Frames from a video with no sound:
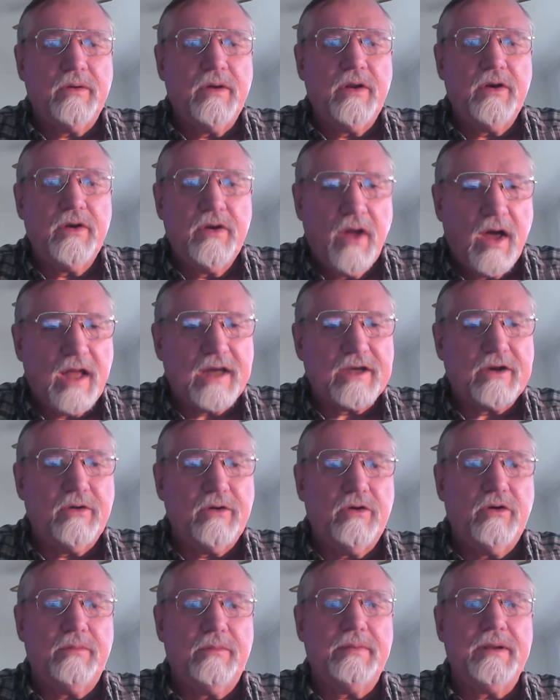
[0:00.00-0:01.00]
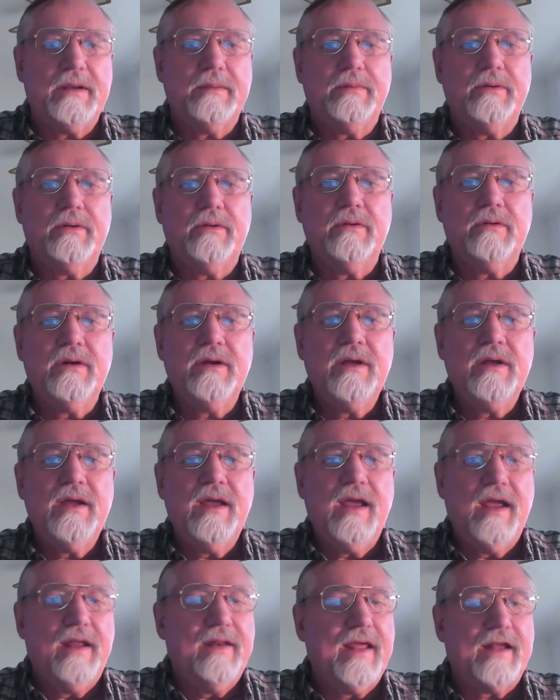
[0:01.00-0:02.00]
not to hurt people.
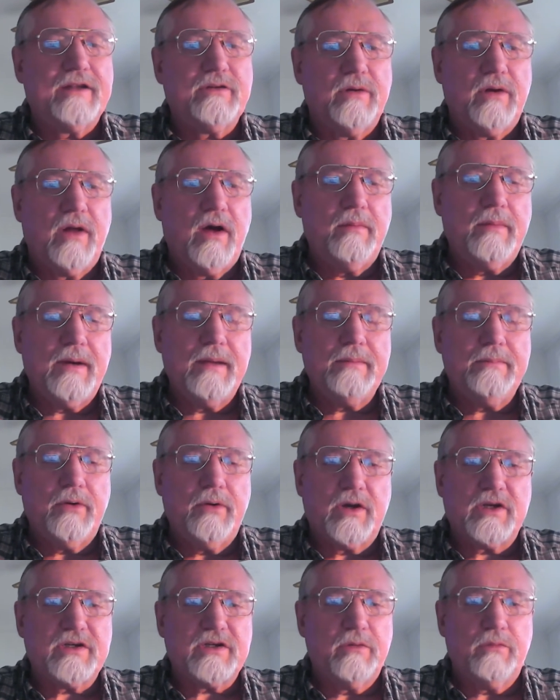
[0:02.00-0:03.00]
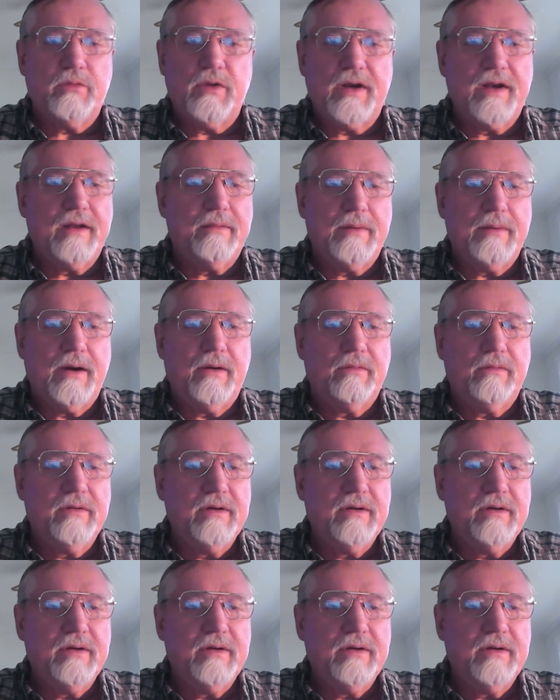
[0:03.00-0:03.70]
And that's what all my books are written about.